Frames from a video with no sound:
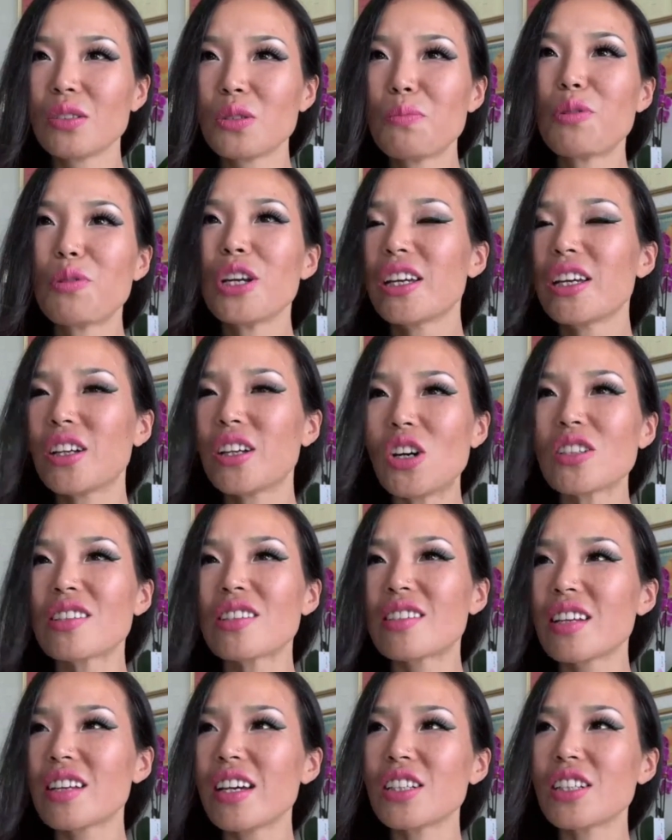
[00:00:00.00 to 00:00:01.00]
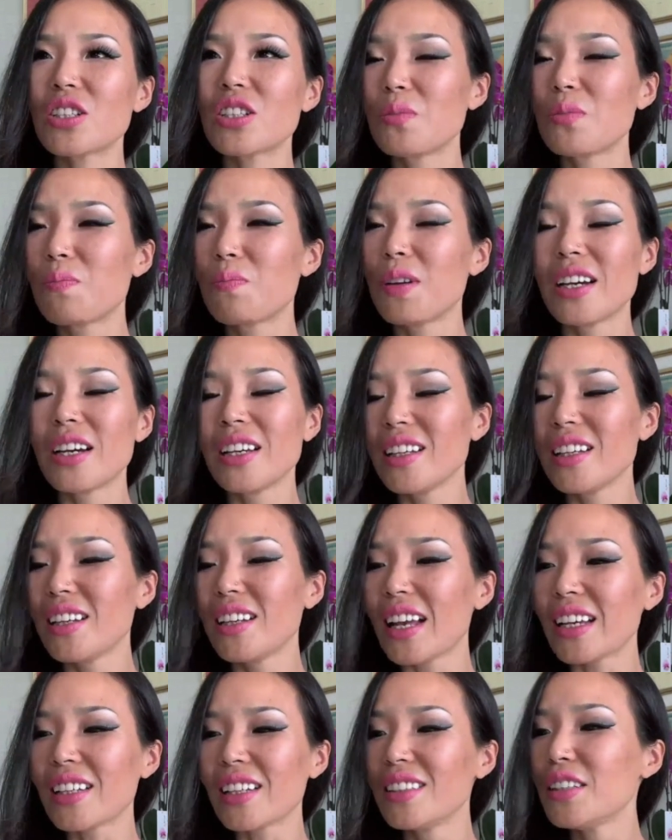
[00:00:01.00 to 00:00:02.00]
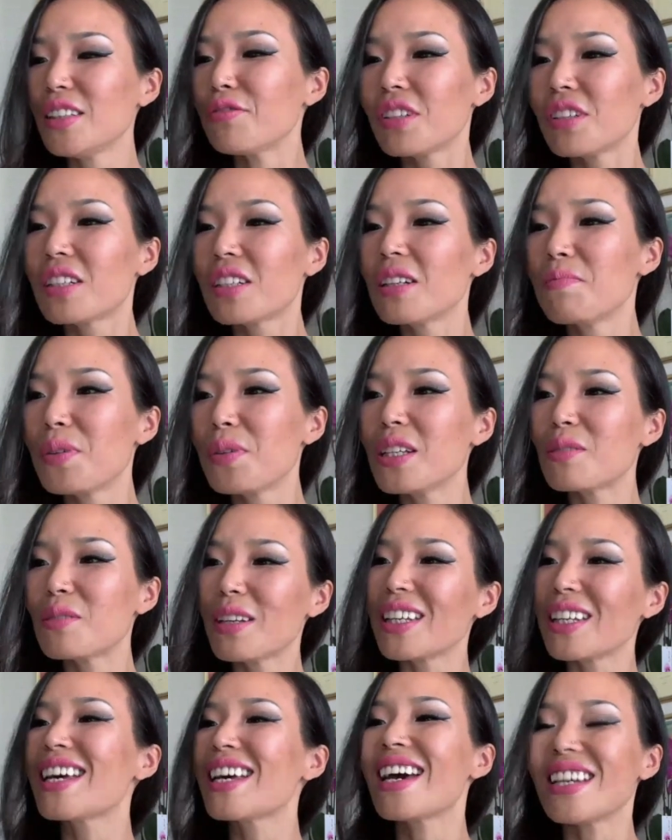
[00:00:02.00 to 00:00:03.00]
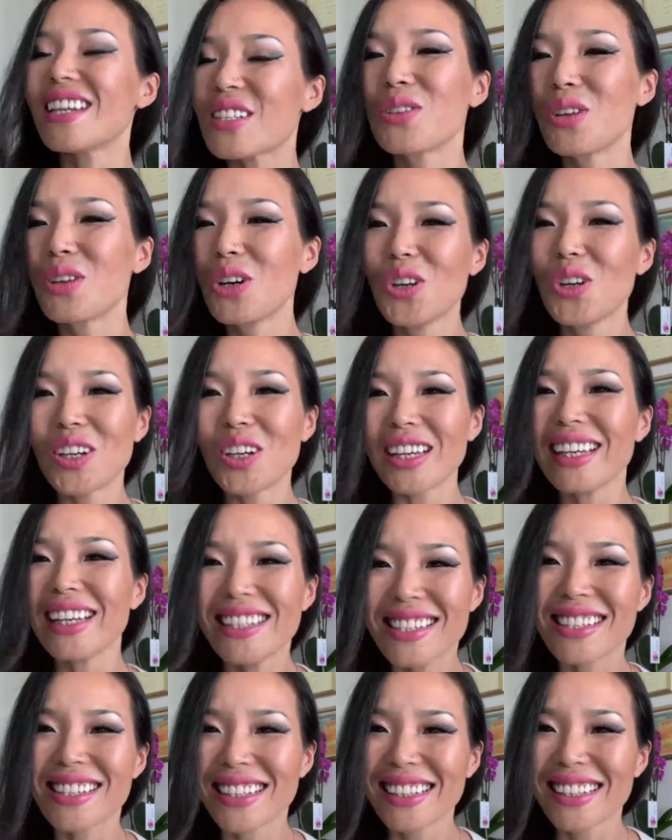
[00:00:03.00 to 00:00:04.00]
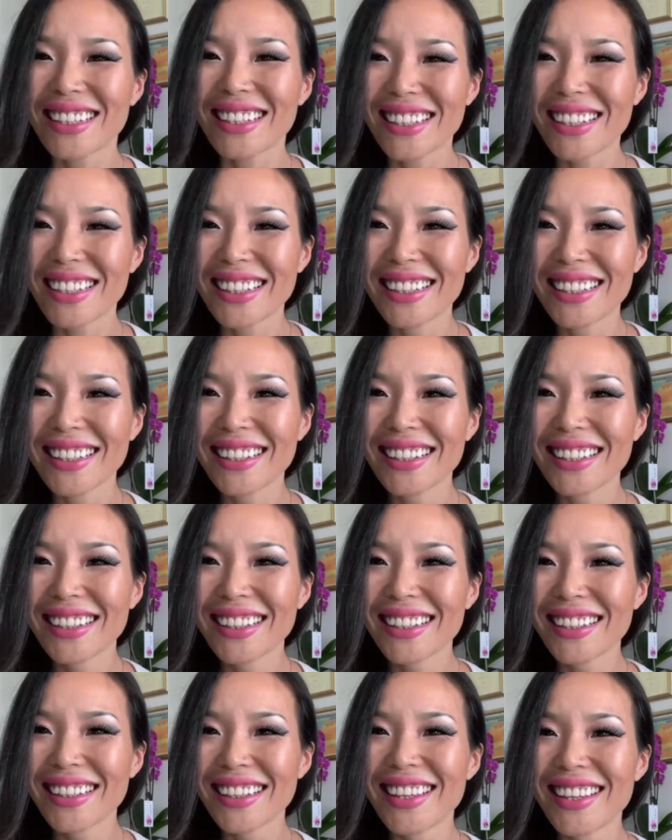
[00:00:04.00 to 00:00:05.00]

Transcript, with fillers: to bring it on stage to play like a difficult piece, but it has to look easy. Yeah,